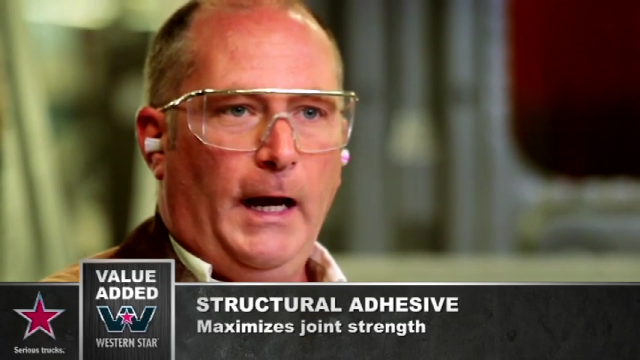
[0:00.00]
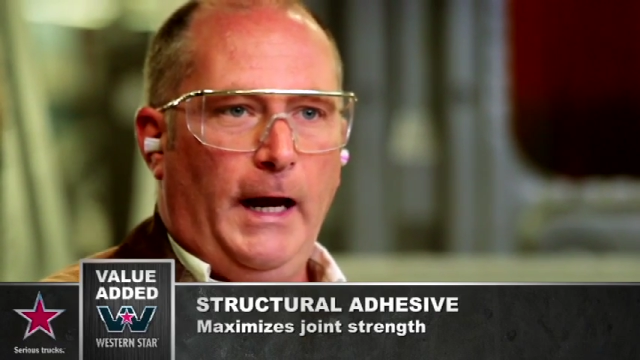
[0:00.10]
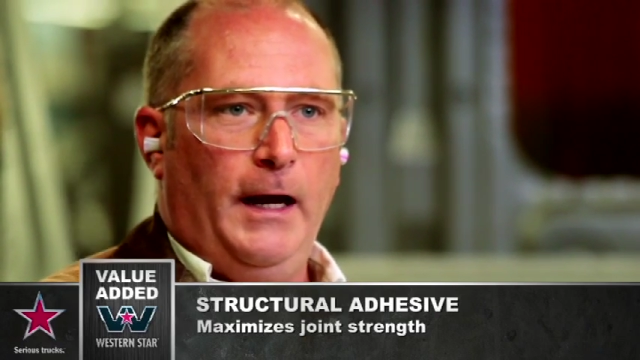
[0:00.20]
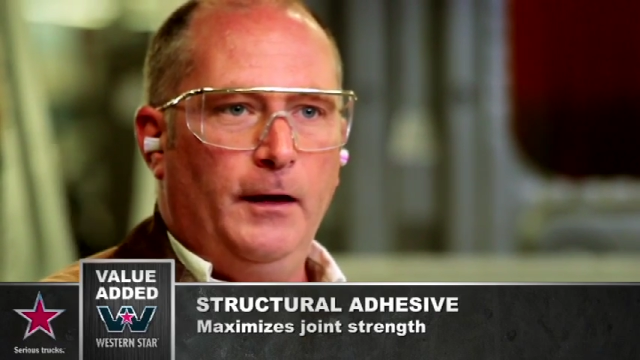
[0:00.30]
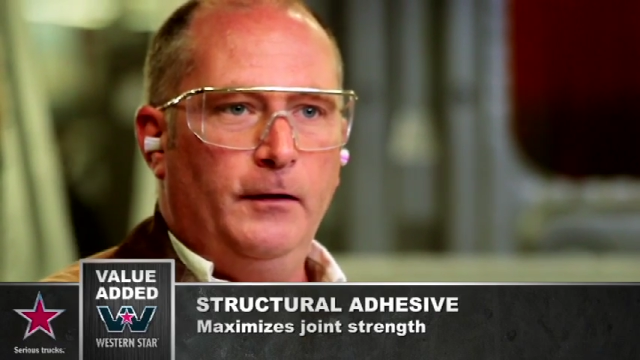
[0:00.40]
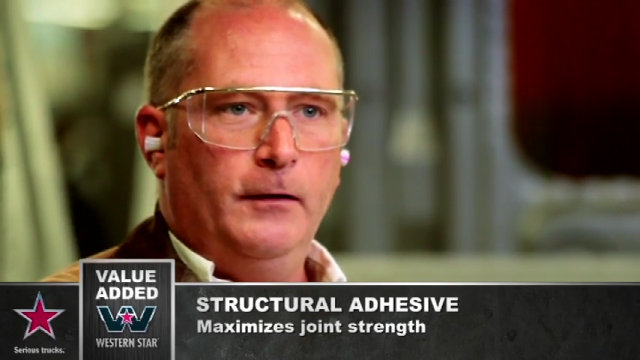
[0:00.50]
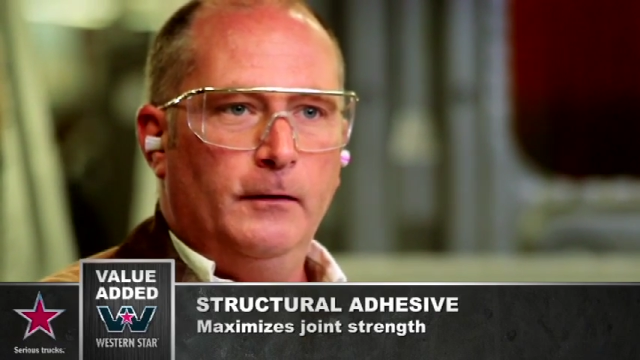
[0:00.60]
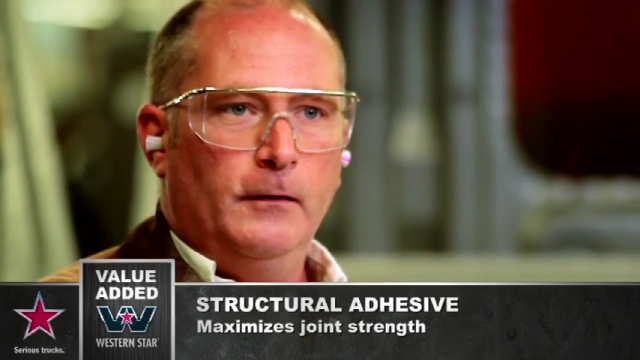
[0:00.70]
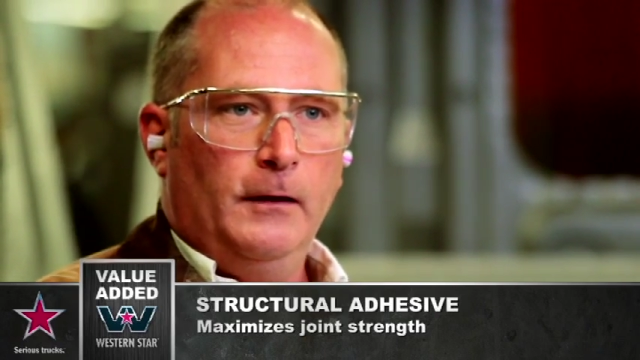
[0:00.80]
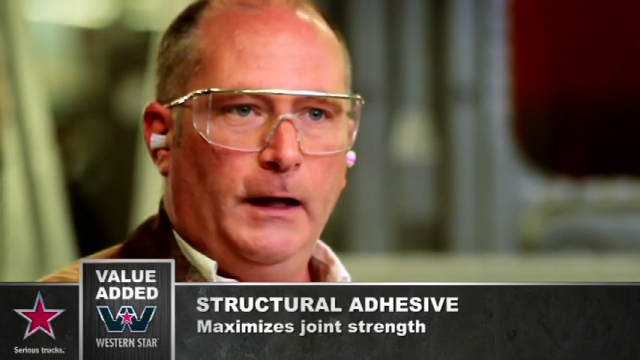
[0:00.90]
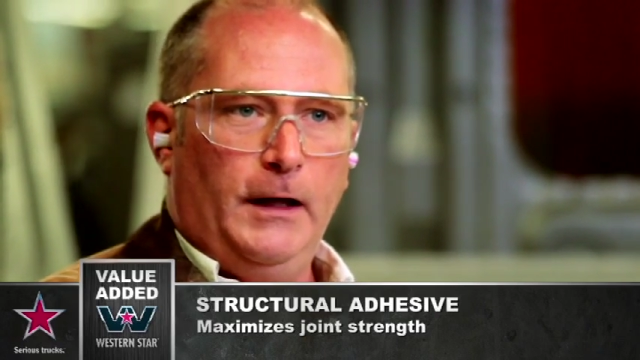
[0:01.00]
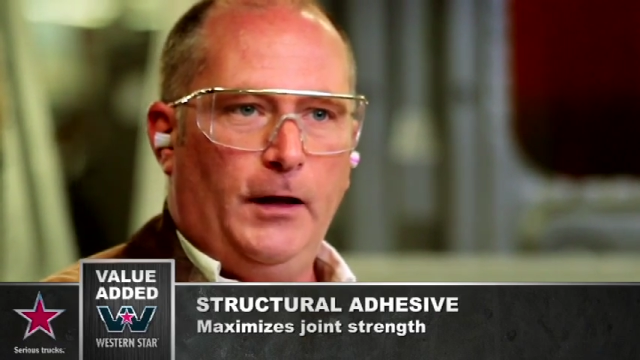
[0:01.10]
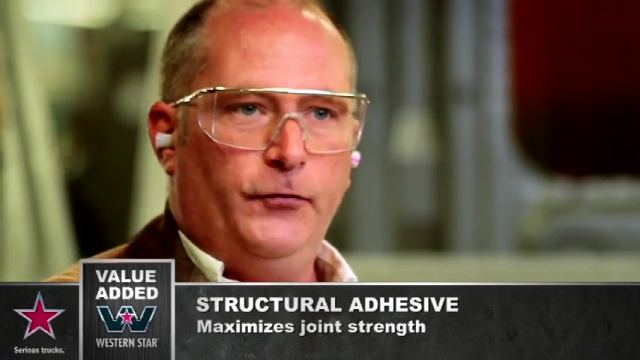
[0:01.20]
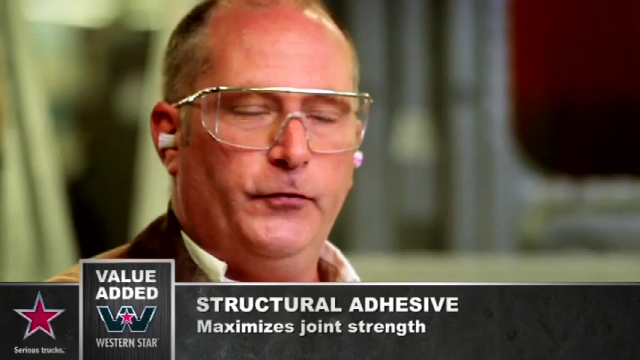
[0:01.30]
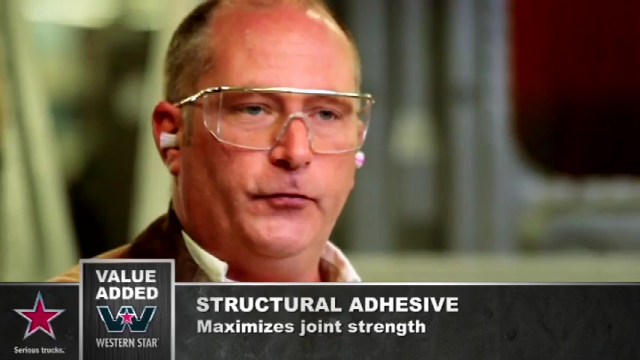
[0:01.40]
and it
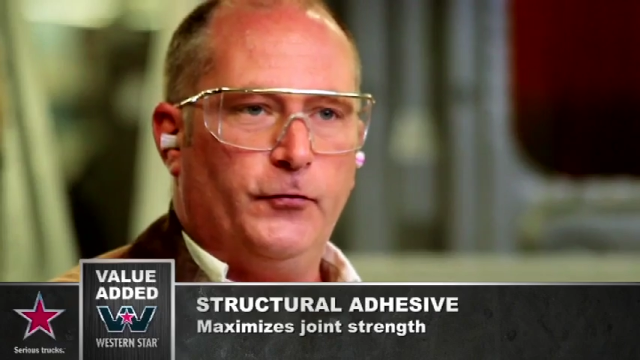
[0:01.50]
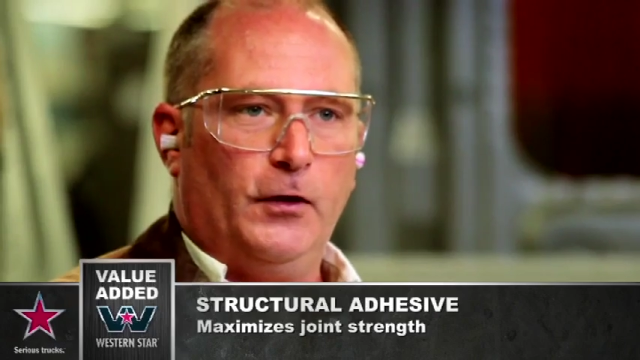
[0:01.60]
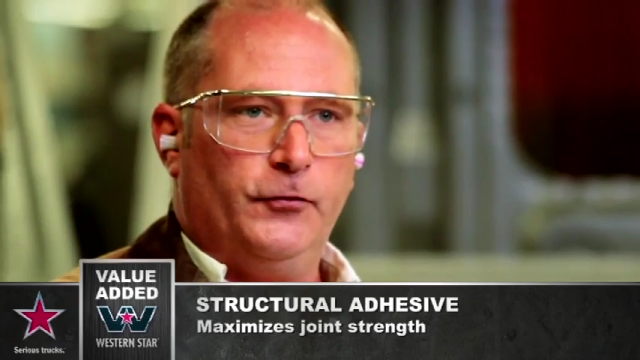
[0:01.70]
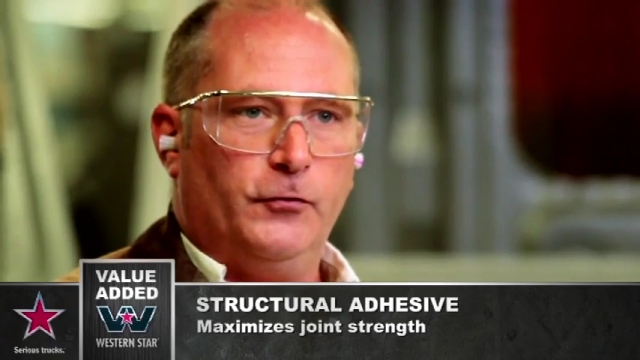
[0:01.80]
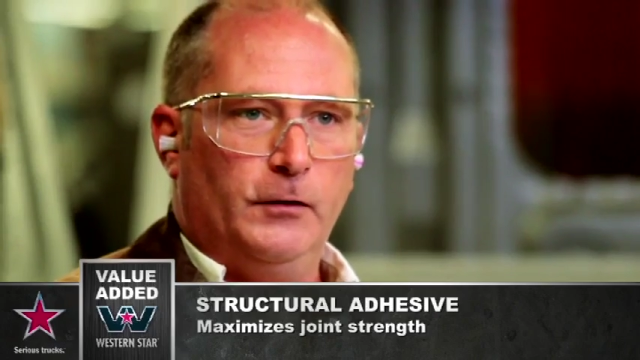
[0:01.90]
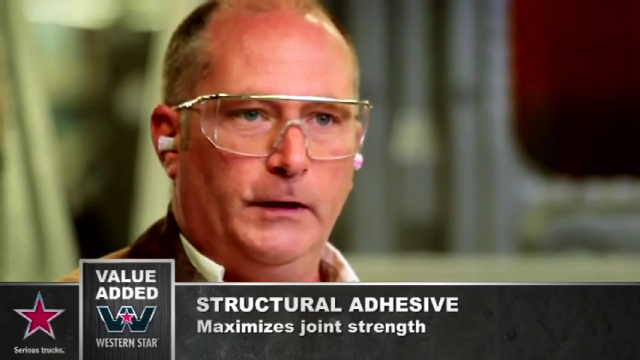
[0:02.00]
has the structural